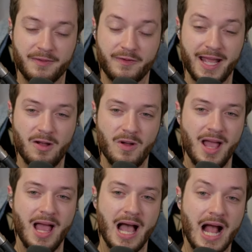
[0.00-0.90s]
But for now,
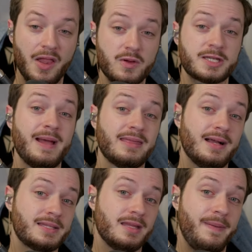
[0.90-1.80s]
uh, those are my
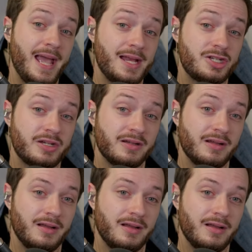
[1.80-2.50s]
thoughts on the patch.